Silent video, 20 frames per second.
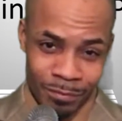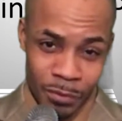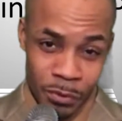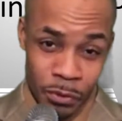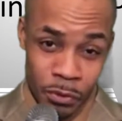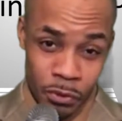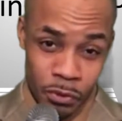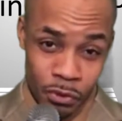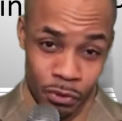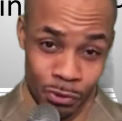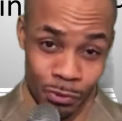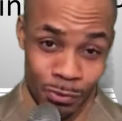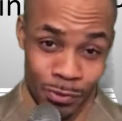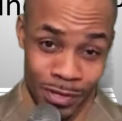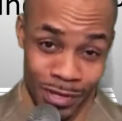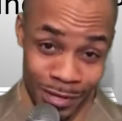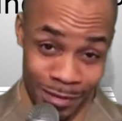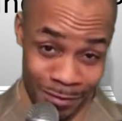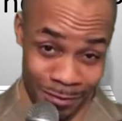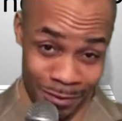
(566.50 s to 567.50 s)
But the true
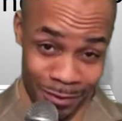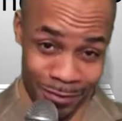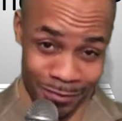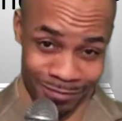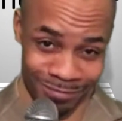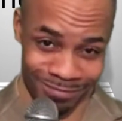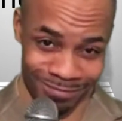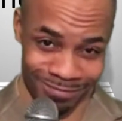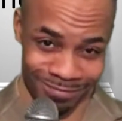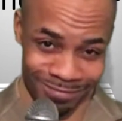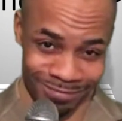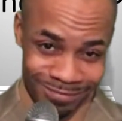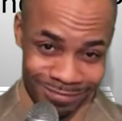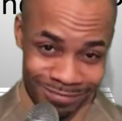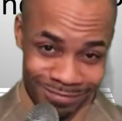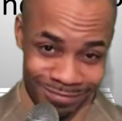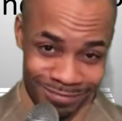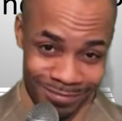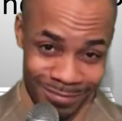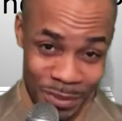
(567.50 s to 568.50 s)
hero
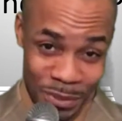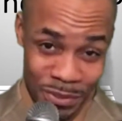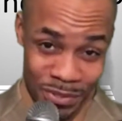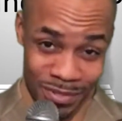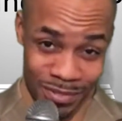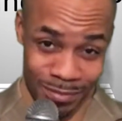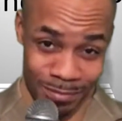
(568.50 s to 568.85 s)
is